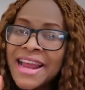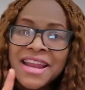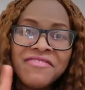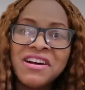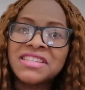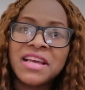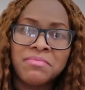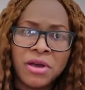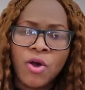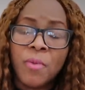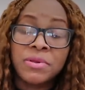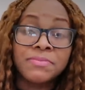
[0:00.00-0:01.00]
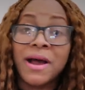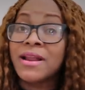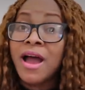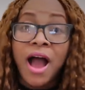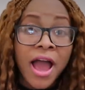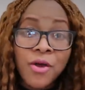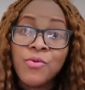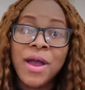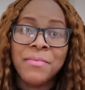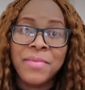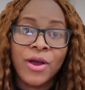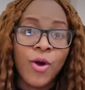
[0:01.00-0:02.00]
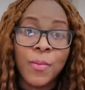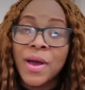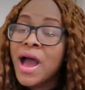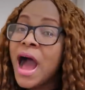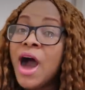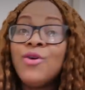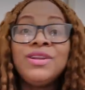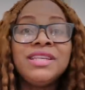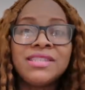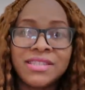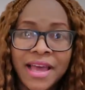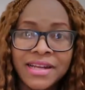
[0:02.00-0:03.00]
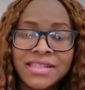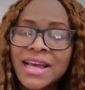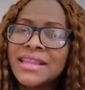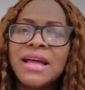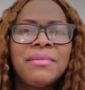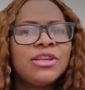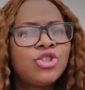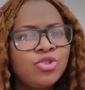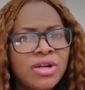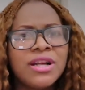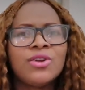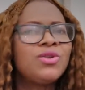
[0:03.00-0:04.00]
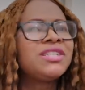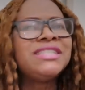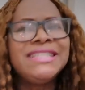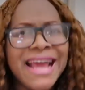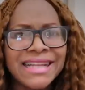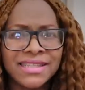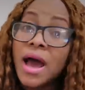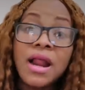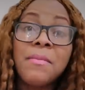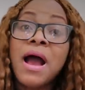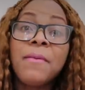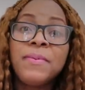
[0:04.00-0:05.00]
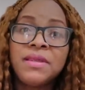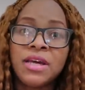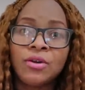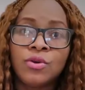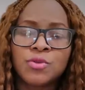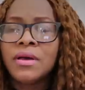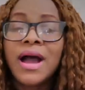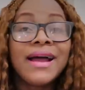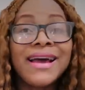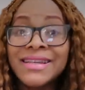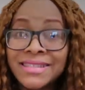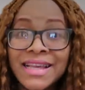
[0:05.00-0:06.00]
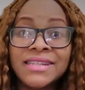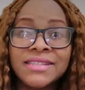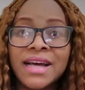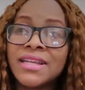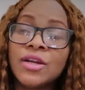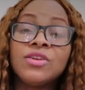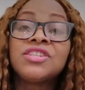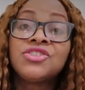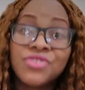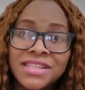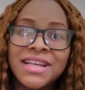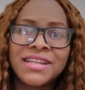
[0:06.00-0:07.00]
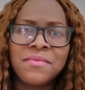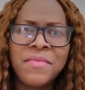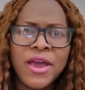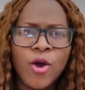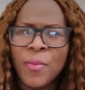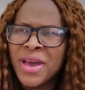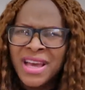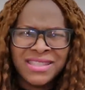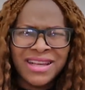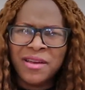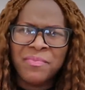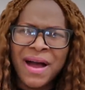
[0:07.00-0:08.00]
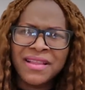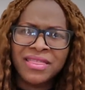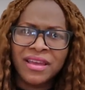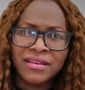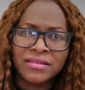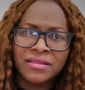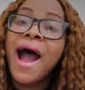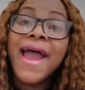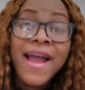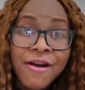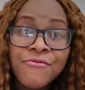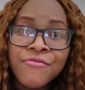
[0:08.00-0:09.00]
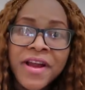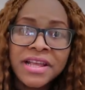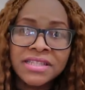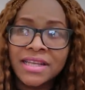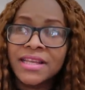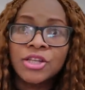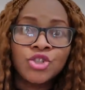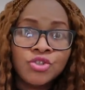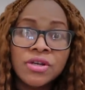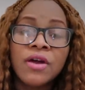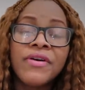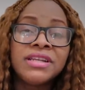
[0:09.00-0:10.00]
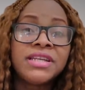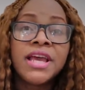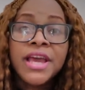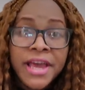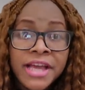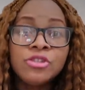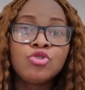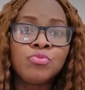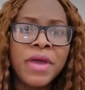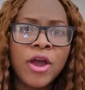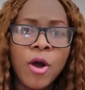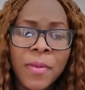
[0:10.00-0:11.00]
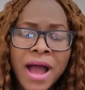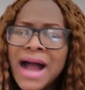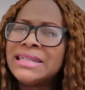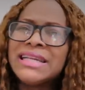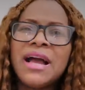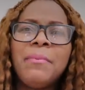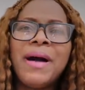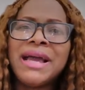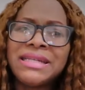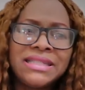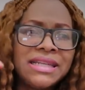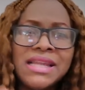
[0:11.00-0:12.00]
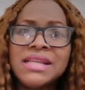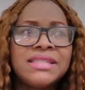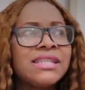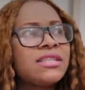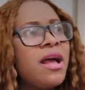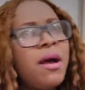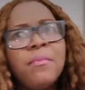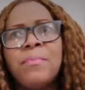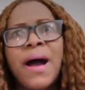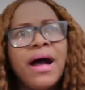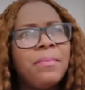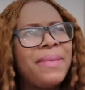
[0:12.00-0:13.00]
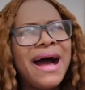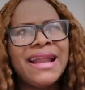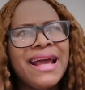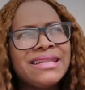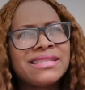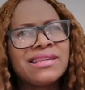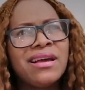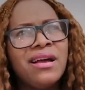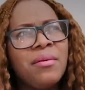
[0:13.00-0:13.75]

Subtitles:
I never said makeup is bad. I wear makeup. I only said that my children are not yet. And I'm happy they're not. And I said it that they are not interested in makeup. Is that a bad thing? I have friends that their children are already into makeup and they are buying the latest palette